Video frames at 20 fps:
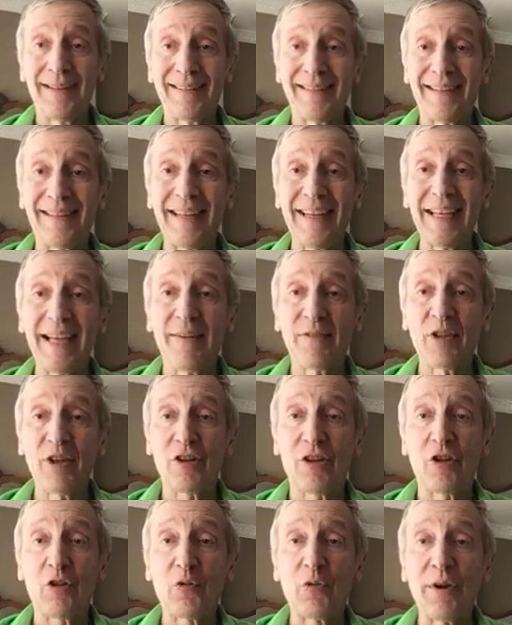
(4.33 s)
Today I've
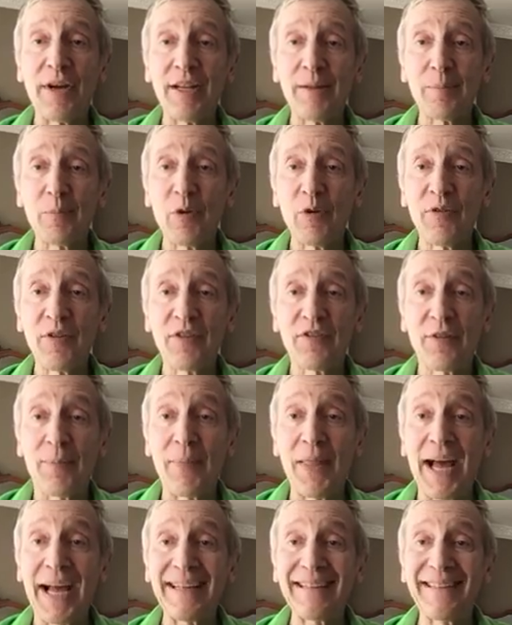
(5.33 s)
got a great movie
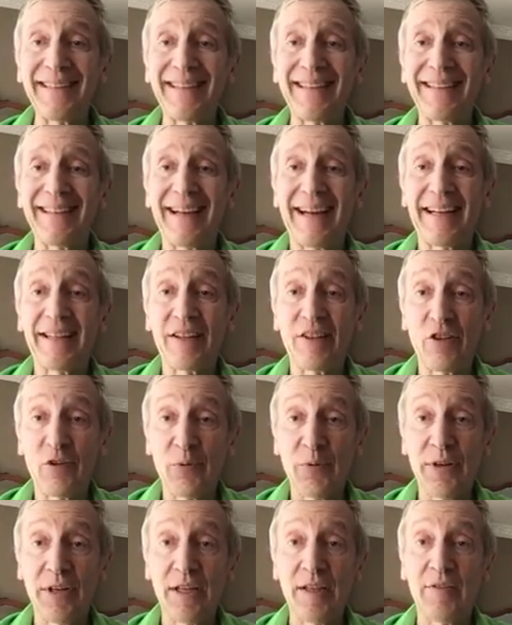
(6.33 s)
from nineteen
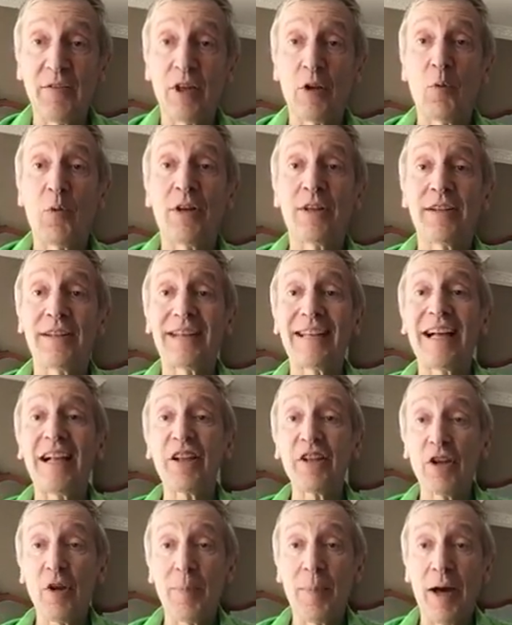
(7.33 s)
ninety-three that I wanted to
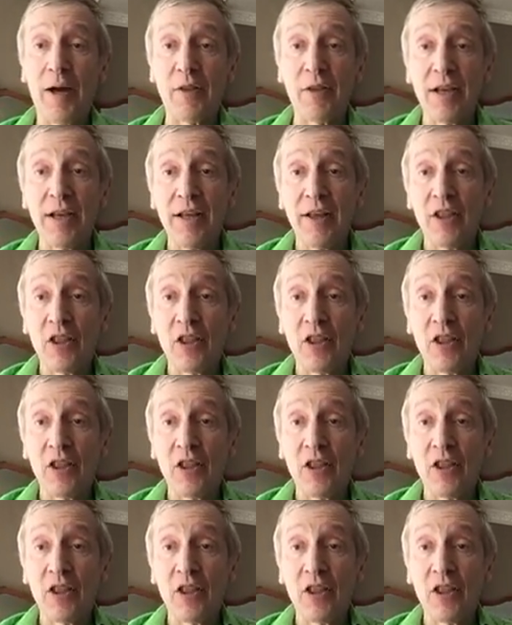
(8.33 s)
tell you about.